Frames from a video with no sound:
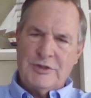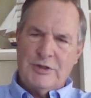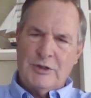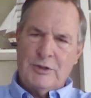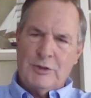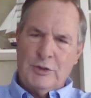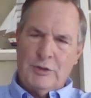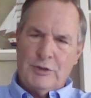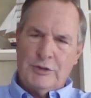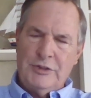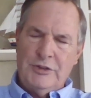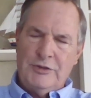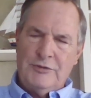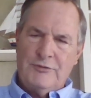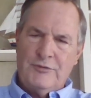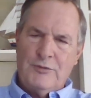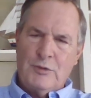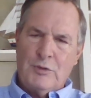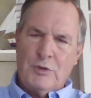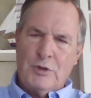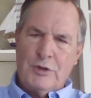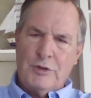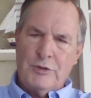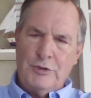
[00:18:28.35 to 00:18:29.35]
that are looking
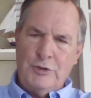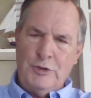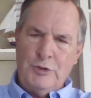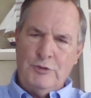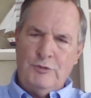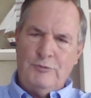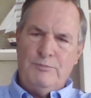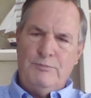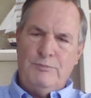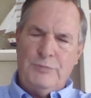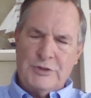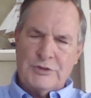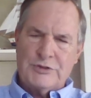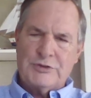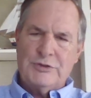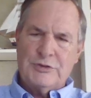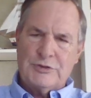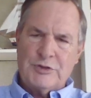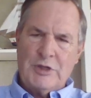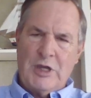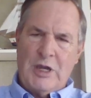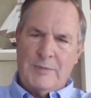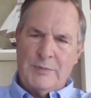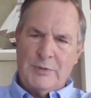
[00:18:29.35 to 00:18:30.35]
for new
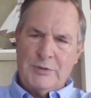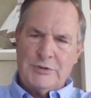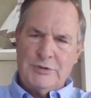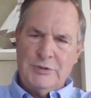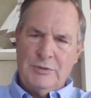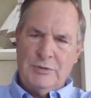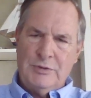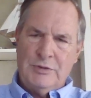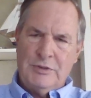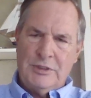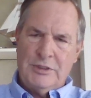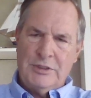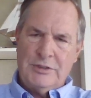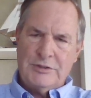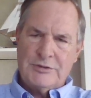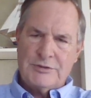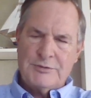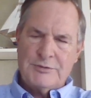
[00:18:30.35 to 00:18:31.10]
business opportunities.